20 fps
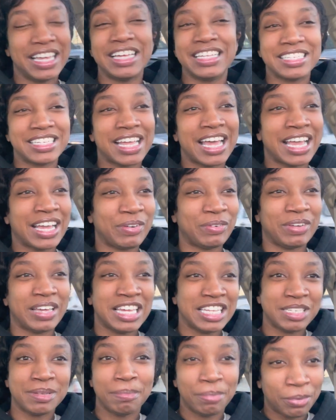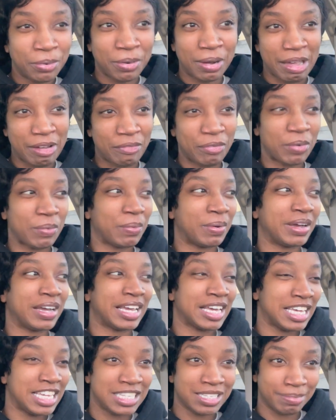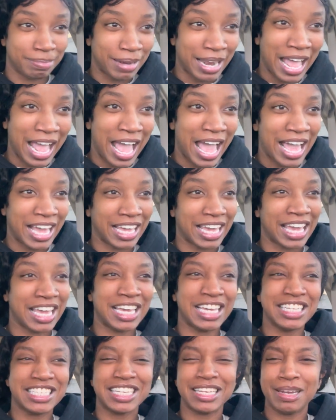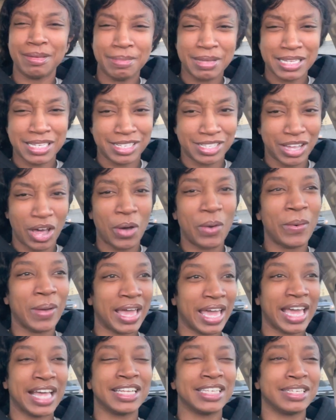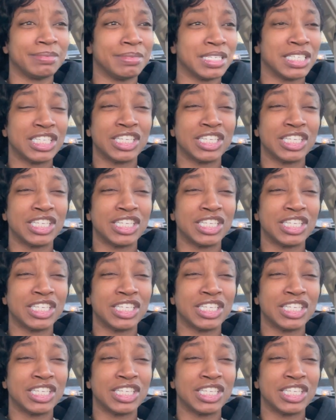like he's a boy for one, he's black, and he's gonna be so handsome and